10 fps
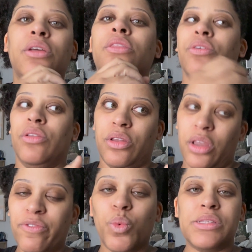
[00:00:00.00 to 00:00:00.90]
the
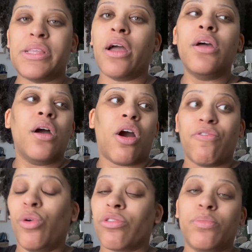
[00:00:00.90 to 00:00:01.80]
loved ones that are
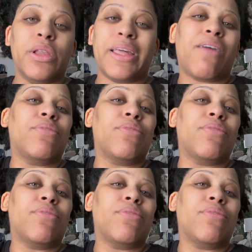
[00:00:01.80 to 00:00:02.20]
vulnerable and can't